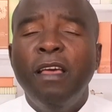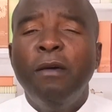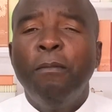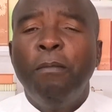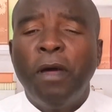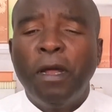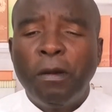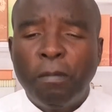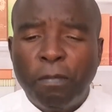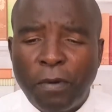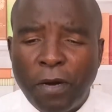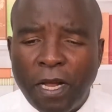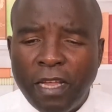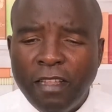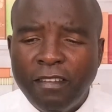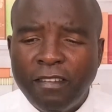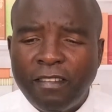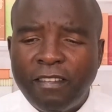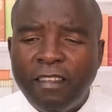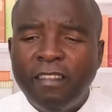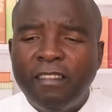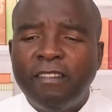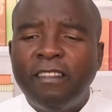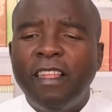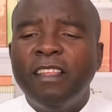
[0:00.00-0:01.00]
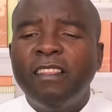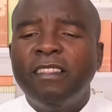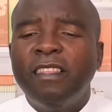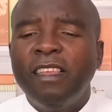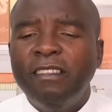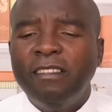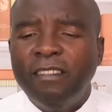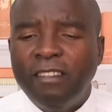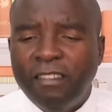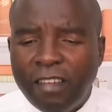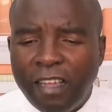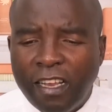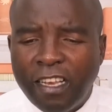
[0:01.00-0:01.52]
But brother and sister,
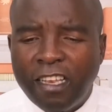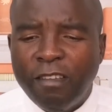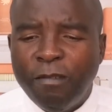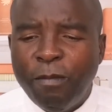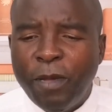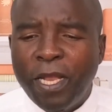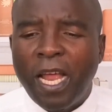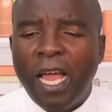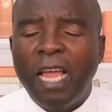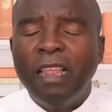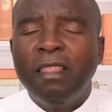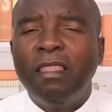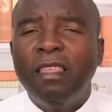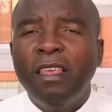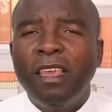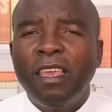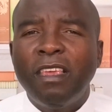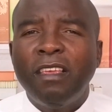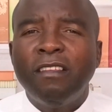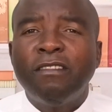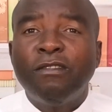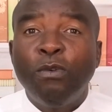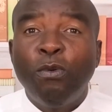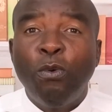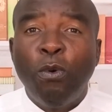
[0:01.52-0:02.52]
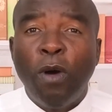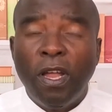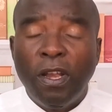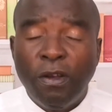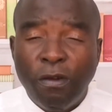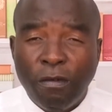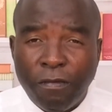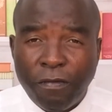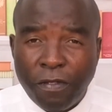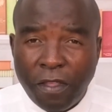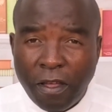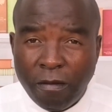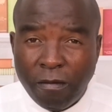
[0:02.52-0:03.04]
this gentleman, I think, is one
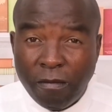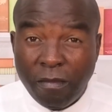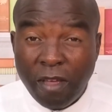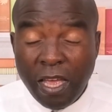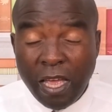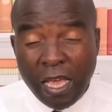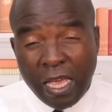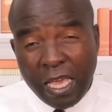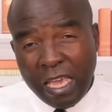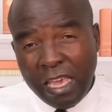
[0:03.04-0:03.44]
of them.